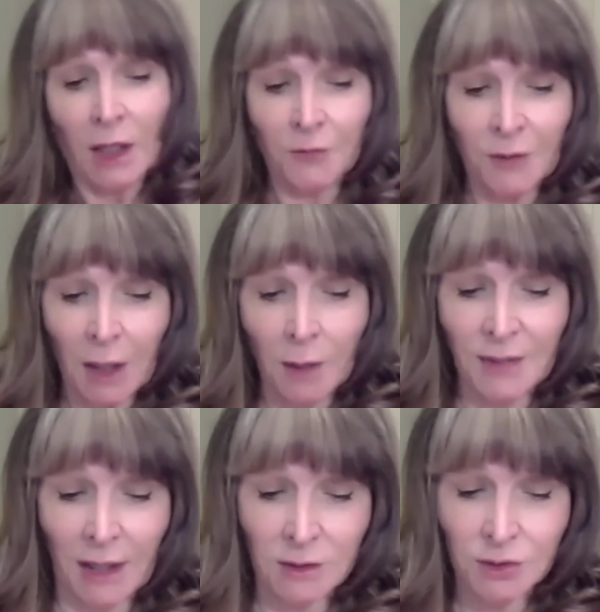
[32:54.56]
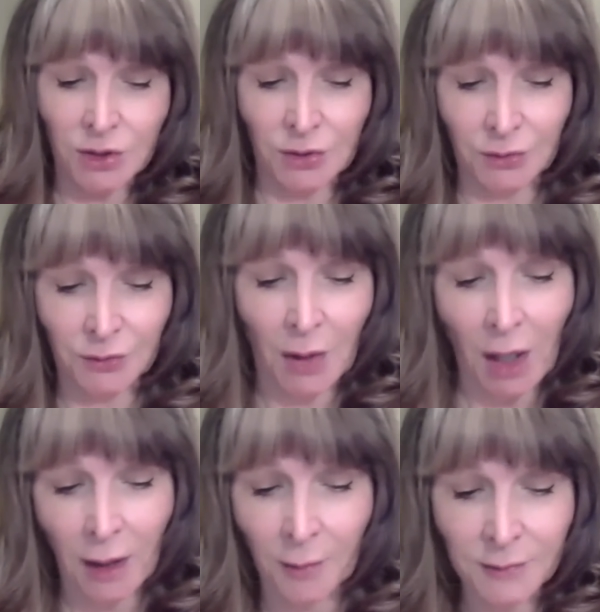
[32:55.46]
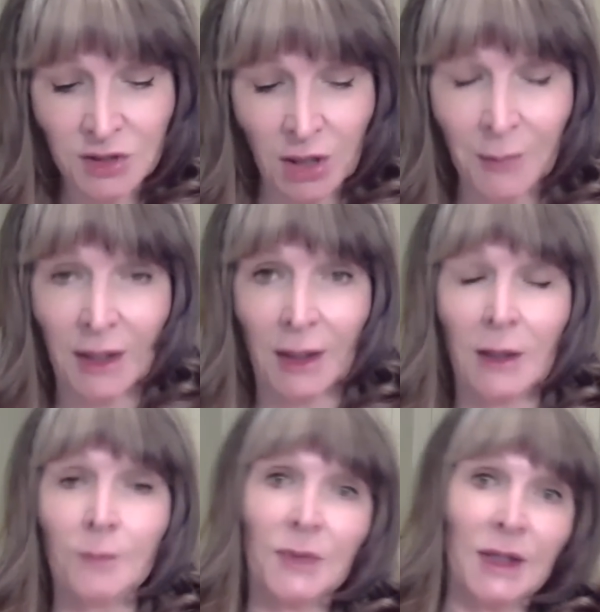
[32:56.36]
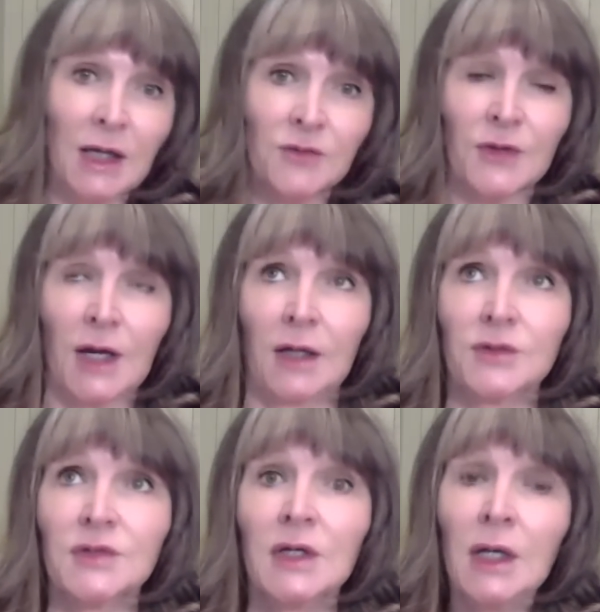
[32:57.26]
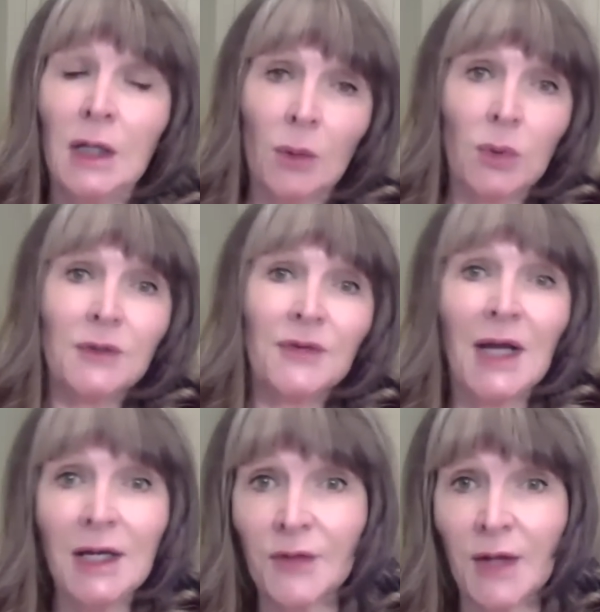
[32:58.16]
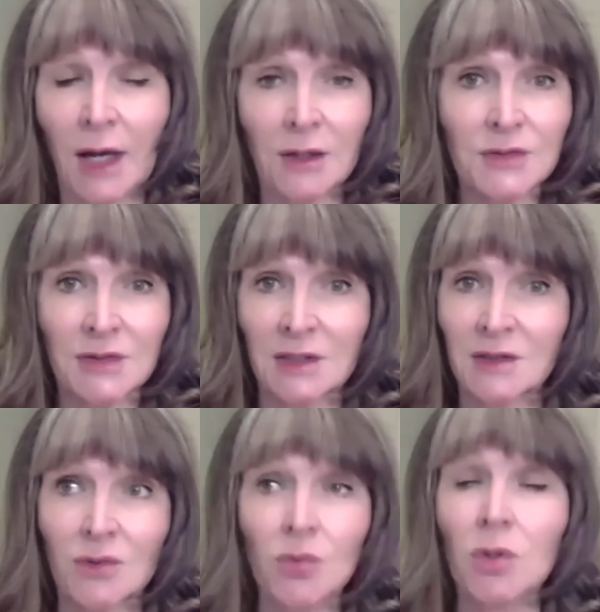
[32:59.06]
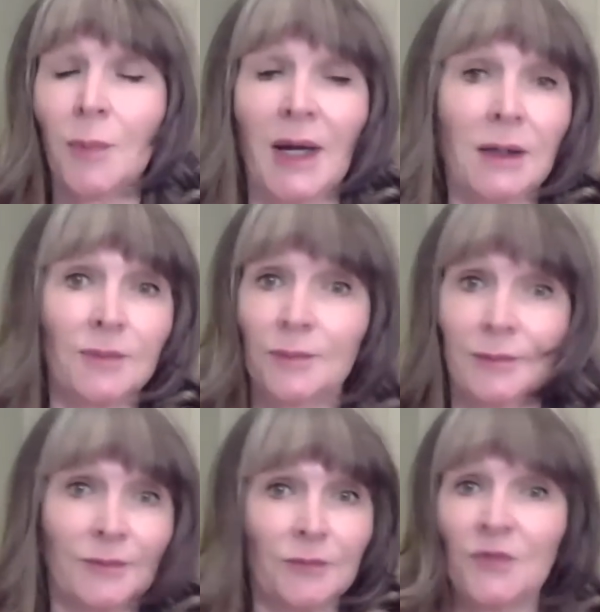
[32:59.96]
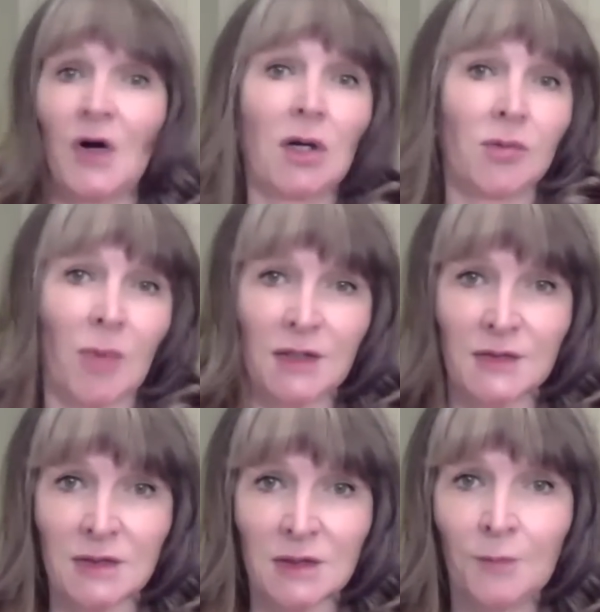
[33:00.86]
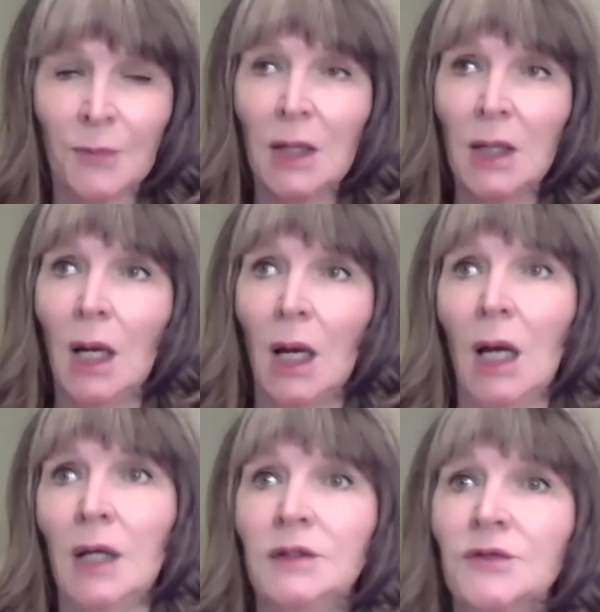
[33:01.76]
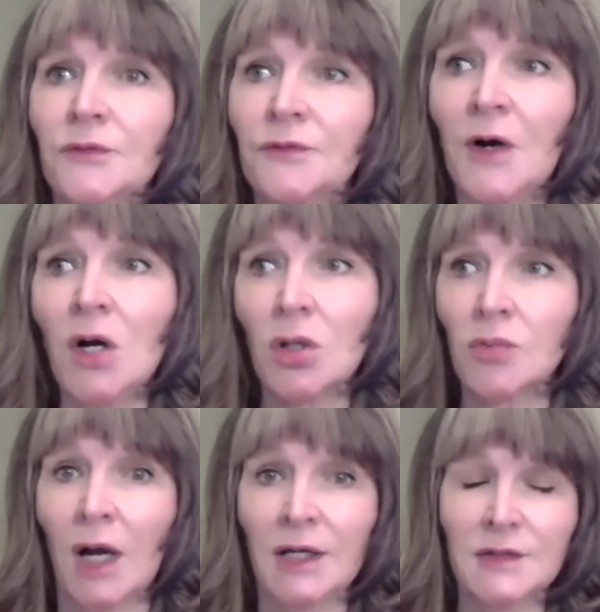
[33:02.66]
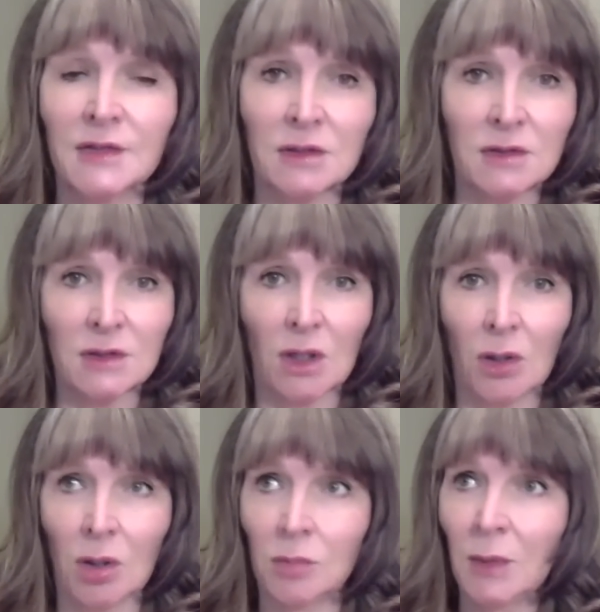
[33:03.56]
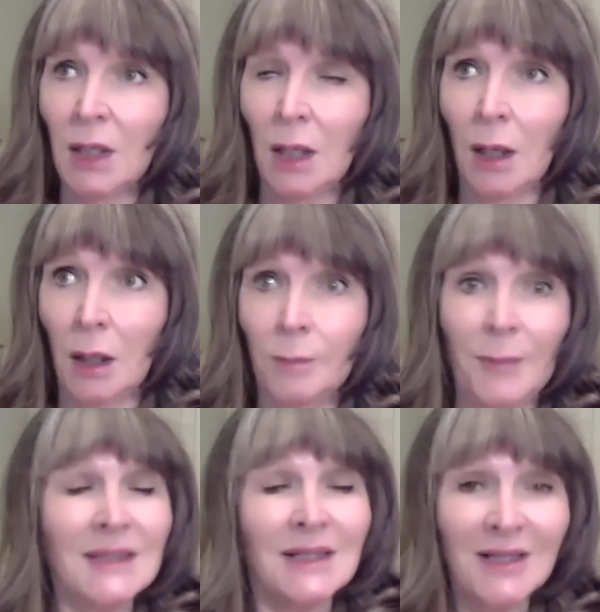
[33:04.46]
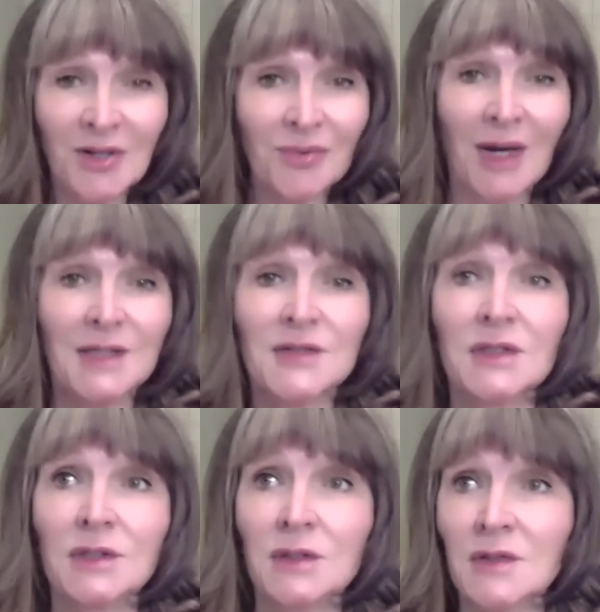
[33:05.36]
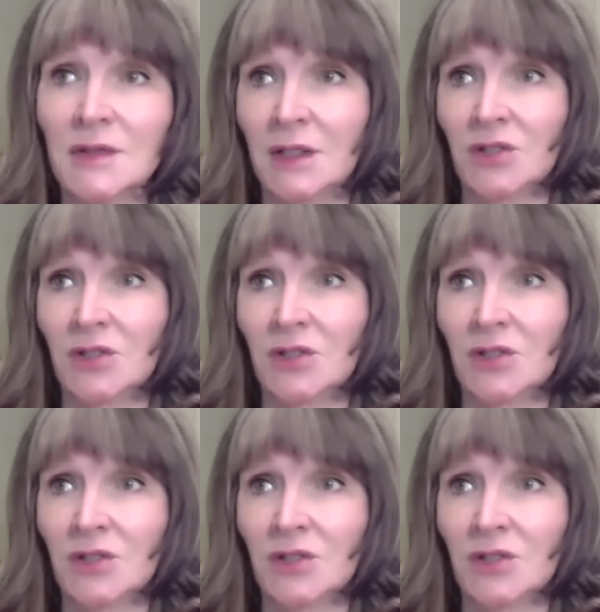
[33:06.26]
If we come now to Gemini, 9th house, well, the 9th house is all about far horizons. And far horizons are mental horizons,